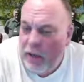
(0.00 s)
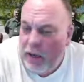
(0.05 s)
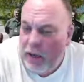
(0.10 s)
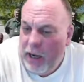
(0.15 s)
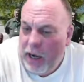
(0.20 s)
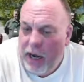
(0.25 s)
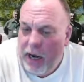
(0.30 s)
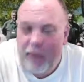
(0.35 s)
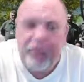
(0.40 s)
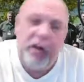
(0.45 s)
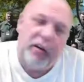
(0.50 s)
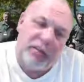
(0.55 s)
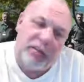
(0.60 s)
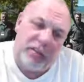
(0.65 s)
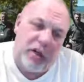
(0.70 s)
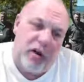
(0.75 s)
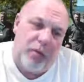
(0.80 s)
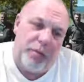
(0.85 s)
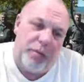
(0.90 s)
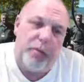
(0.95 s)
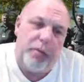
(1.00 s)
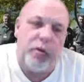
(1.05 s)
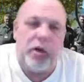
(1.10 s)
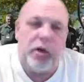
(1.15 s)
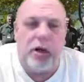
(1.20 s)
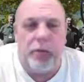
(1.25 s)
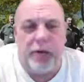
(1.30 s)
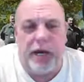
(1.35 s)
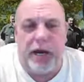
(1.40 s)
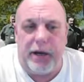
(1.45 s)
And we also help people
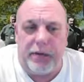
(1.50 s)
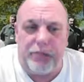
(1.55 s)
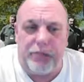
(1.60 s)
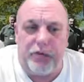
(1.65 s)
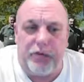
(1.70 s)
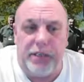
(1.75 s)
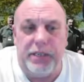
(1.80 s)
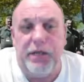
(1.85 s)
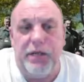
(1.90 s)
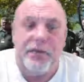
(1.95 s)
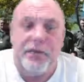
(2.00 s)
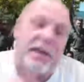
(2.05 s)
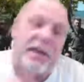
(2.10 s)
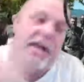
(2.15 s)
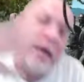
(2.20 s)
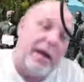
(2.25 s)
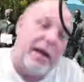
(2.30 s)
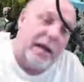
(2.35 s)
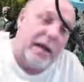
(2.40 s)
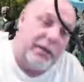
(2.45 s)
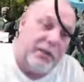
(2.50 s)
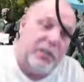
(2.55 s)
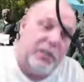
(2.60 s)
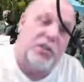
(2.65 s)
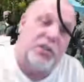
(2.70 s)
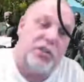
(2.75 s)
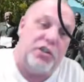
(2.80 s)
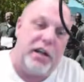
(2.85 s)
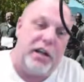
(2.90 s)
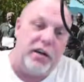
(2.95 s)
coming out of prison. Then I got this
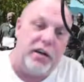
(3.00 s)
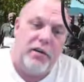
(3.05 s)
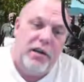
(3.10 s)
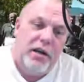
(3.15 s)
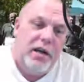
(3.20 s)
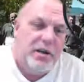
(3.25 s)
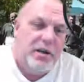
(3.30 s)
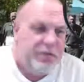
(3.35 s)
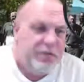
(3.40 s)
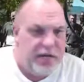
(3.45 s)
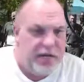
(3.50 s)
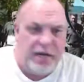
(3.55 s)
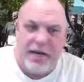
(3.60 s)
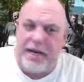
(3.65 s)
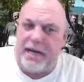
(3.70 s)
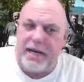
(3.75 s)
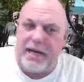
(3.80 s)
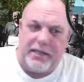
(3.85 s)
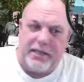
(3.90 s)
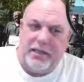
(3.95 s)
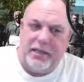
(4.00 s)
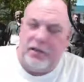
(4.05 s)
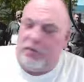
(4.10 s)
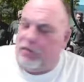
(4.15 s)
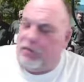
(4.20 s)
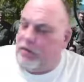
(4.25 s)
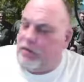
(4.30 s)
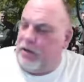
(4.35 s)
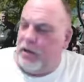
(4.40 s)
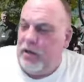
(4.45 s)
channel. Then I got the
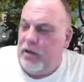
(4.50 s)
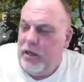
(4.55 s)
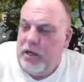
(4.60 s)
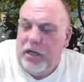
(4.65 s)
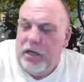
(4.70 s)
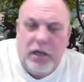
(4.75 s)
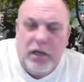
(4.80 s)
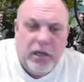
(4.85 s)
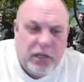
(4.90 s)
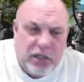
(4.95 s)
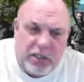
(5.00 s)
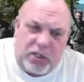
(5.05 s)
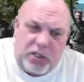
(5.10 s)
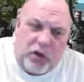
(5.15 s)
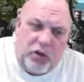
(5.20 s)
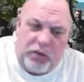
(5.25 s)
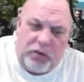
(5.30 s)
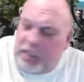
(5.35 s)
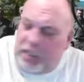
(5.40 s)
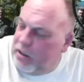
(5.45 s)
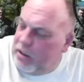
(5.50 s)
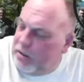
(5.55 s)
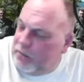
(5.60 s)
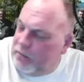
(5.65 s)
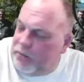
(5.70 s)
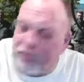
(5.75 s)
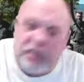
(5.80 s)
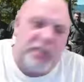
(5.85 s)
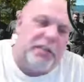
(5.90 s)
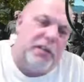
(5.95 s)
little consulting
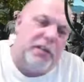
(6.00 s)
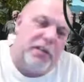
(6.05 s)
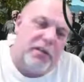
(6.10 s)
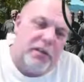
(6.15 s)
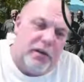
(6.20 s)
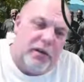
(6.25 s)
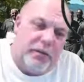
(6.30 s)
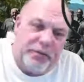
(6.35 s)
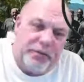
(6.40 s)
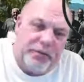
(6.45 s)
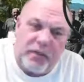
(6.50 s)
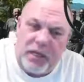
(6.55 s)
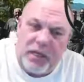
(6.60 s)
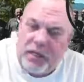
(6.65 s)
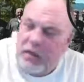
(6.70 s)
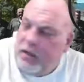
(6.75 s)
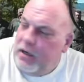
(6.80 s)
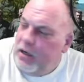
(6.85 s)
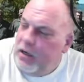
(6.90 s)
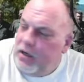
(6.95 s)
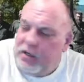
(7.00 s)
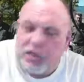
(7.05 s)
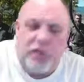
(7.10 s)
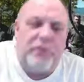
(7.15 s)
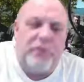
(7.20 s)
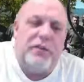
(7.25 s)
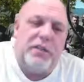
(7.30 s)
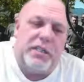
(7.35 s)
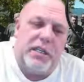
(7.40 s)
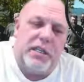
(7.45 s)
prison
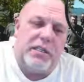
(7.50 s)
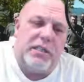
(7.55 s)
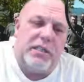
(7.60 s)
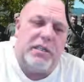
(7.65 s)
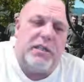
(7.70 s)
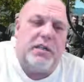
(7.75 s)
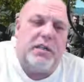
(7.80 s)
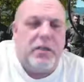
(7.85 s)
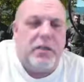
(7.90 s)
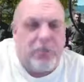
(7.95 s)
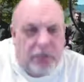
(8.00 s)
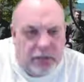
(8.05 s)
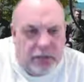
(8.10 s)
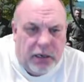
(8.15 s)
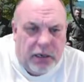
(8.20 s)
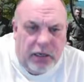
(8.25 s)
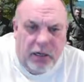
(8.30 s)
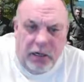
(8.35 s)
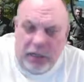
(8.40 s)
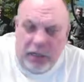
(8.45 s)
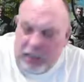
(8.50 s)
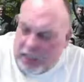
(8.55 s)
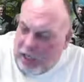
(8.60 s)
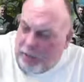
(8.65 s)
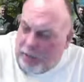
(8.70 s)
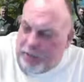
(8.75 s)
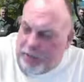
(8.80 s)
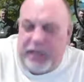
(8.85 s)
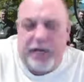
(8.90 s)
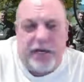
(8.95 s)
services
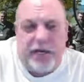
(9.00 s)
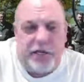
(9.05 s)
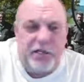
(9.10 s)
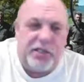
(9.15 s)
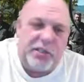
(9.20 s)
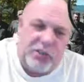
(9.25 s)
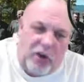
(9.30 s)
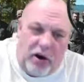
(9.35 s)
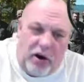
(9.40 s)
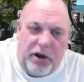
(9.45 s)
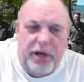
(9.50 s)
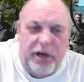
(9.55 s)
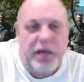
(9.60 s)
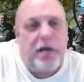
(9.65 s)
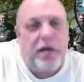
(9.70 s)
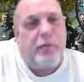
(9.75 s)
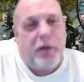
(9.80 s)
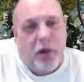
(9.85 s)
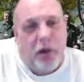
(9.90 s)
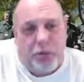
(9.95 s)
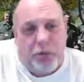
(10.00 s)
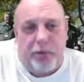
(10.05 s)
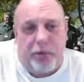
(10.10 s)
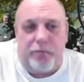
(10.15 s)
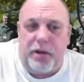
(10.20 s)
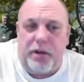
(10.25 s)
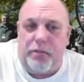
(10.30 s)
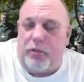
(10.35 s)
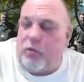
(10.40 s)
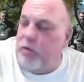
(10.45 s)
company I just started. I'm helping
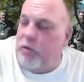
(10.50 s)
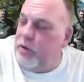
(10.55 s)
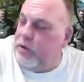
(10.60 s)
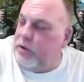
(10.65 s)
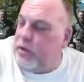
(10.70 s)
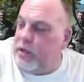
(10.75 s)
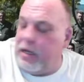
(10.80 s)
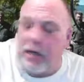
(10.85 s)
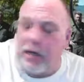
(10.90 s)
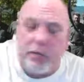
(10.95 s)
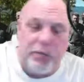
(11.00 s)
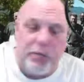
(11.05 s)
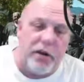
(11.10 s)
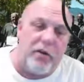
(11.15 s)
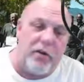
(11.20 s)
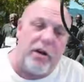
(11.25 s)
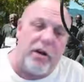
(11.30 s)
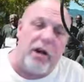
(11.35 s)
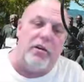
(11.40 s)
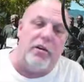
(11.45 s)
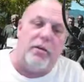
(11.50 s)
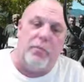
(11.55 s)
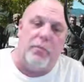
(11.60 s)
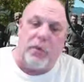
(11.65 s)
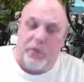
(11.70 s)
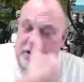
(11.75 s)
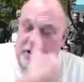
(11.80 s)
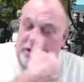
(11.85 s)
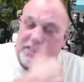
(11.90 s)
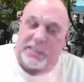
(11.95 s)
people get a better outcome on
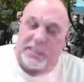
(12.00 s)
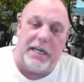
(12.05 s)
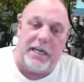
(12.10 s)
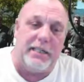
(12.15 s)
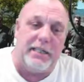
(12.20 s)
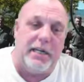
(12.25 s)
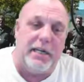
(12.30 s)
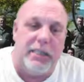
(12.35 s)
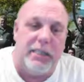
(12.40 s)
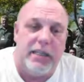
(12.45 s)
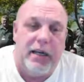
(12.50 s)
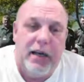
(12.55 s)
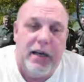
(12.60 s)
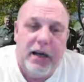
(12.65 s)
their sentence.